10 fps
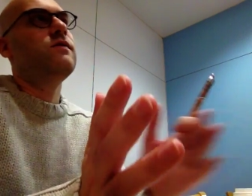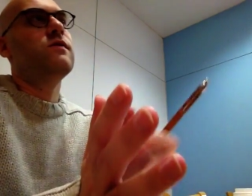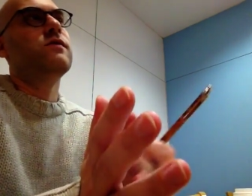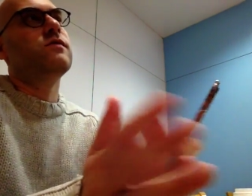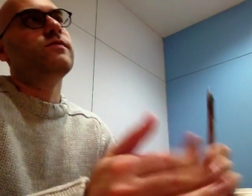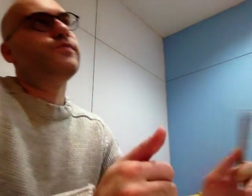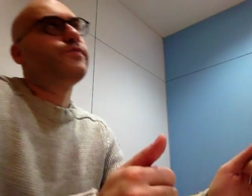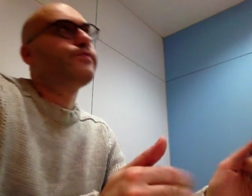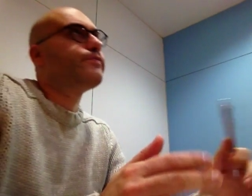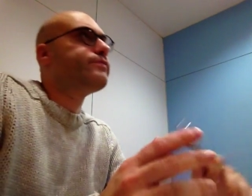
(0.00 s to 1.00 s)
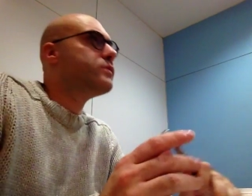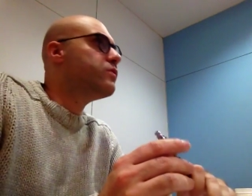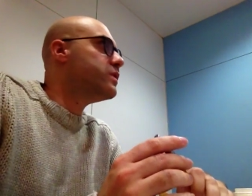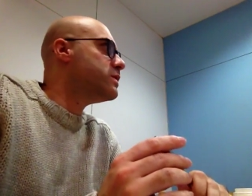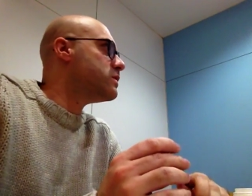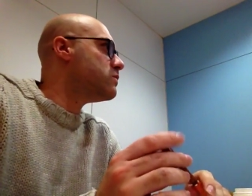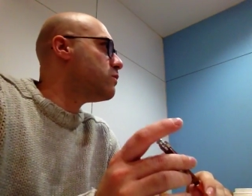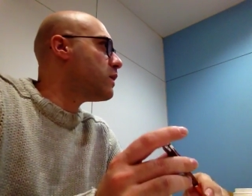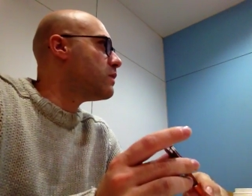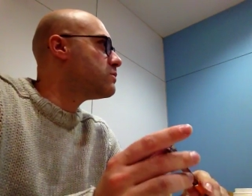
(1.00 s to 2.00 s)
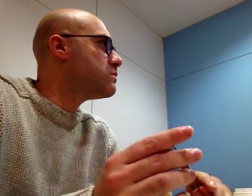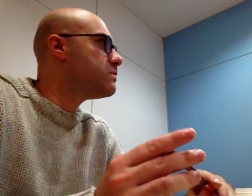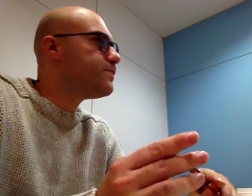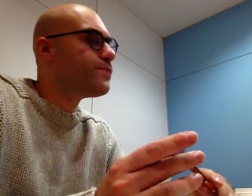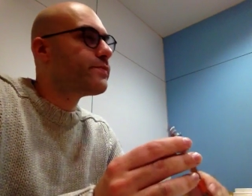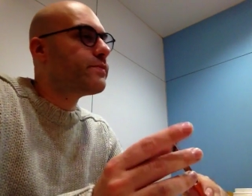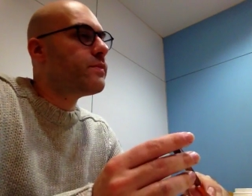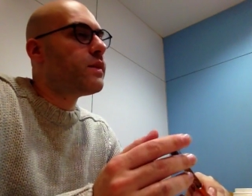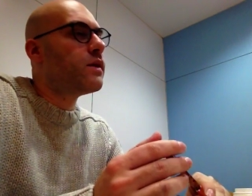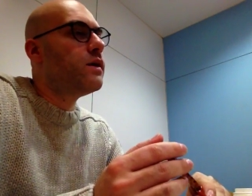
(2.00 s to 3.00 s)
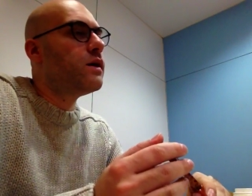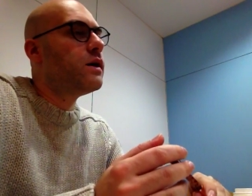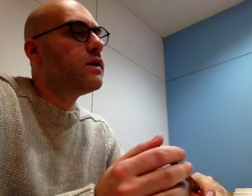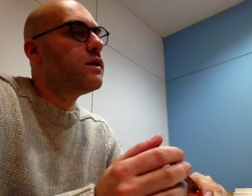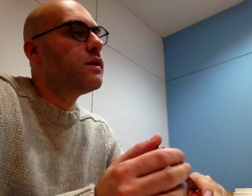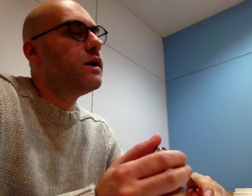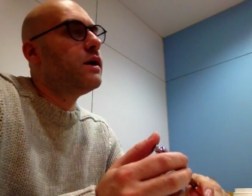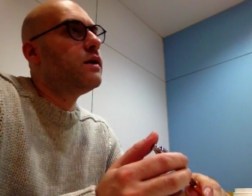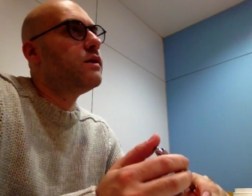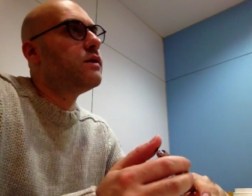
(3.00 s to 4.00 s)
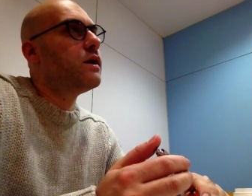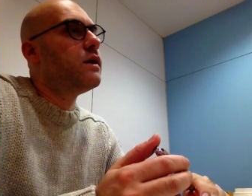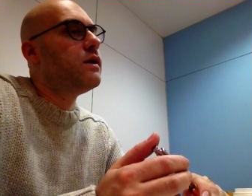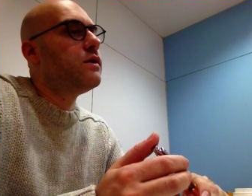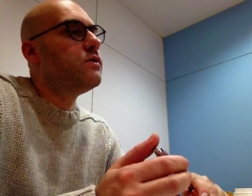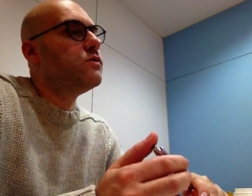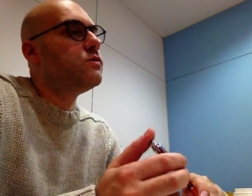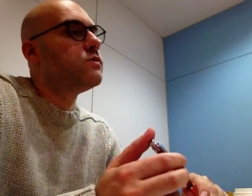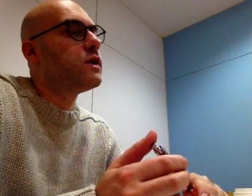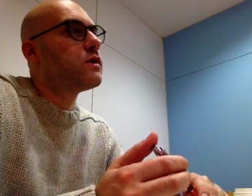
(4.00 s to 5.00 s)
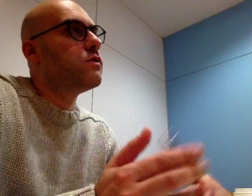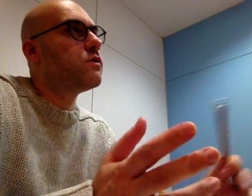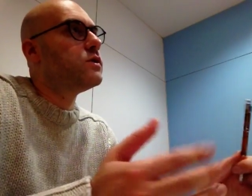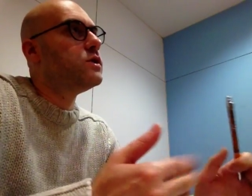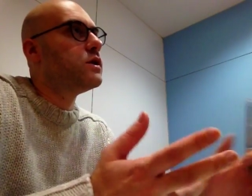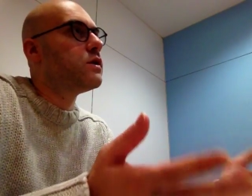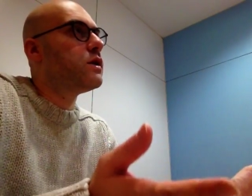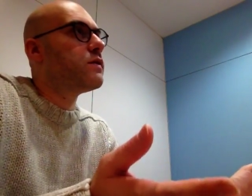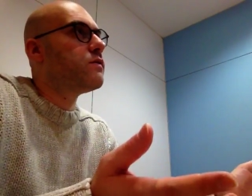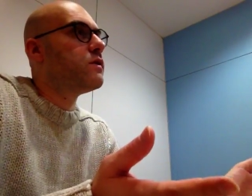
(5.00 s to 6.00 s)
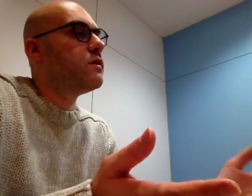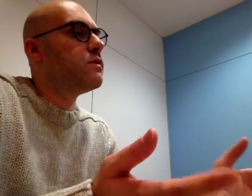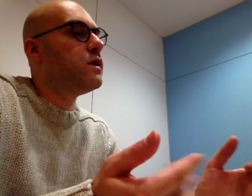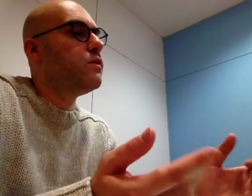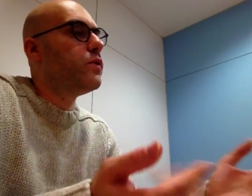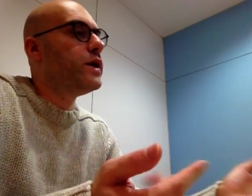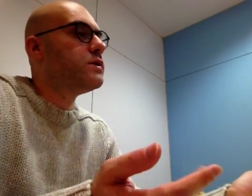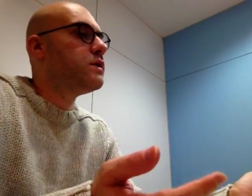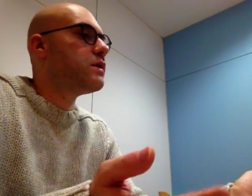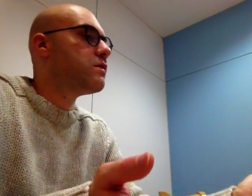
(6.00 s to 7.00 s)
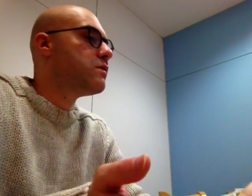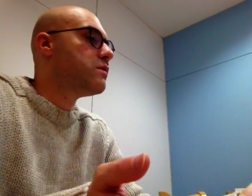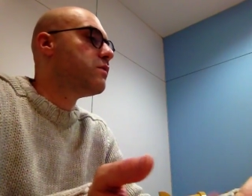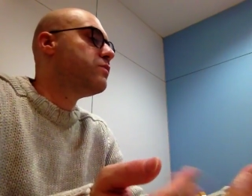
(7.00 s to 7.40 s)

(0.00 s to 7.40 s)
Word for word: till what is it 2000 yeah and they use technology a lot in, mm-hmm. in ways that the